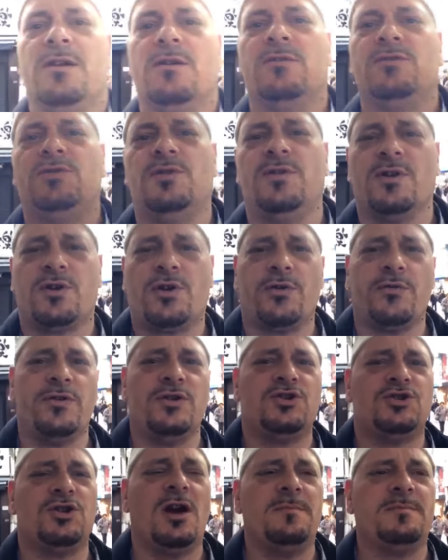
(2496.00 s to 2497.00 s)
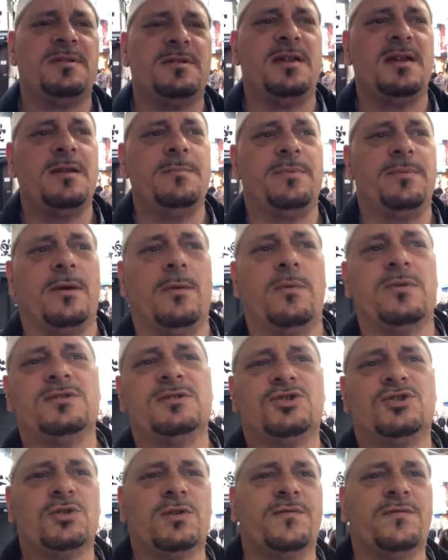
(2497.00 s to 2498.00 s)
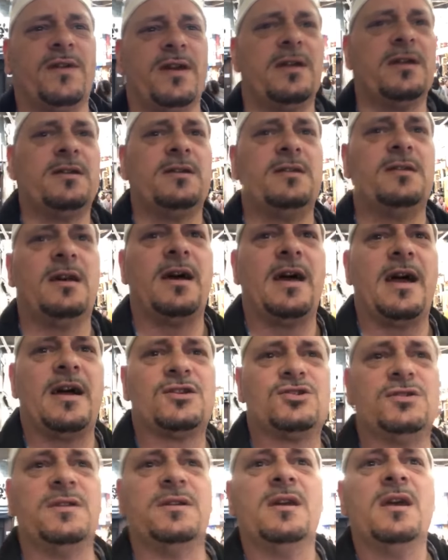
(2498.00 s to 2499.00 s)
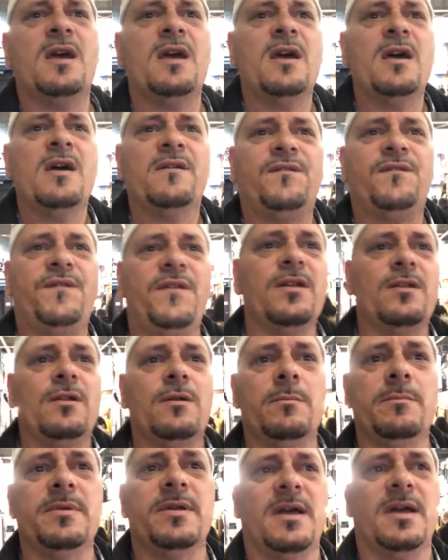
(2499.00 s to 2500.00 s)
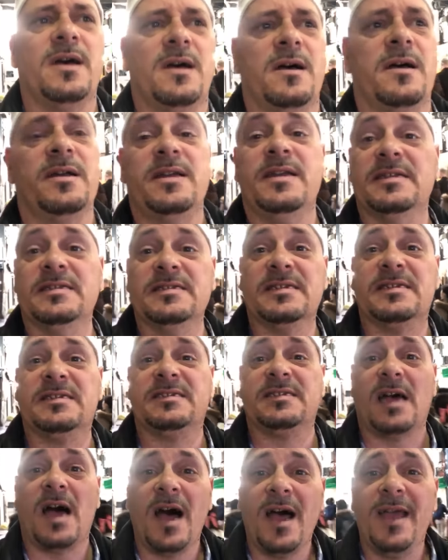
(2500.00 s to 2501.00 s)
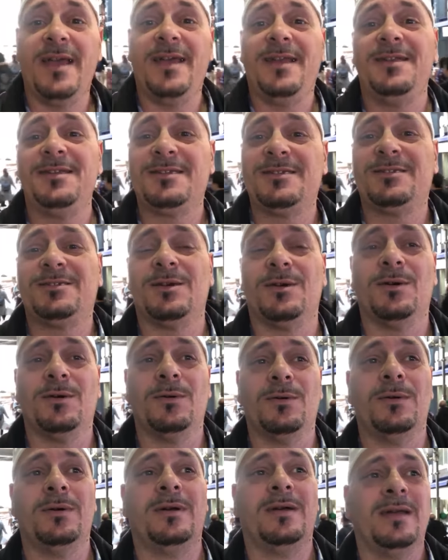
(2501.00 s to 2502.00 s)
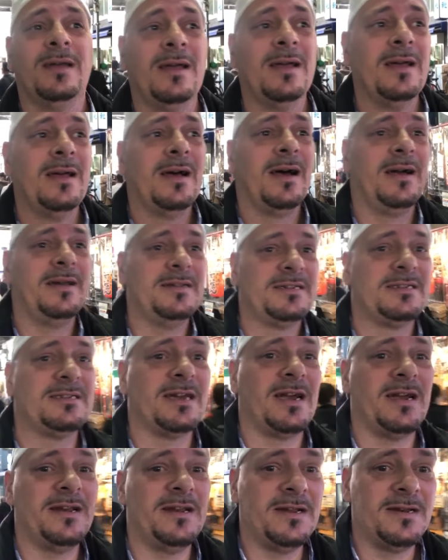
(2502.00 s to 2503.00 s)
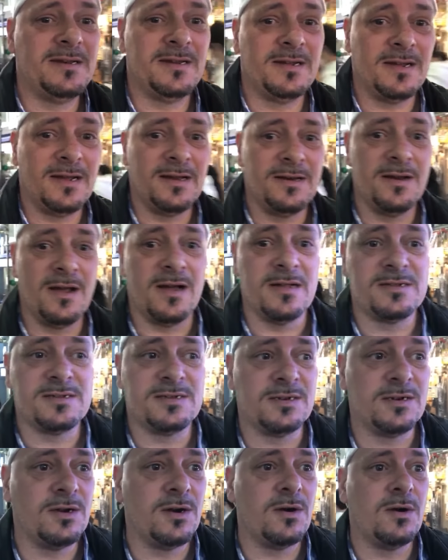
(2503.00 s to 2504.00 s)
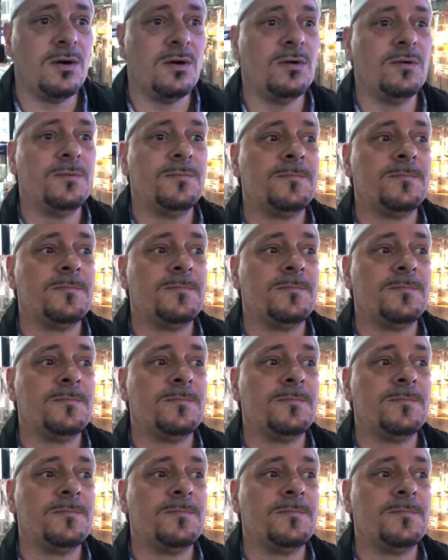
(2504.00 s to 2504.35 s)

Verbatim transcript: to go do the curry shop today, but I wasn't sure if I could actually film inside, so I decided not to go.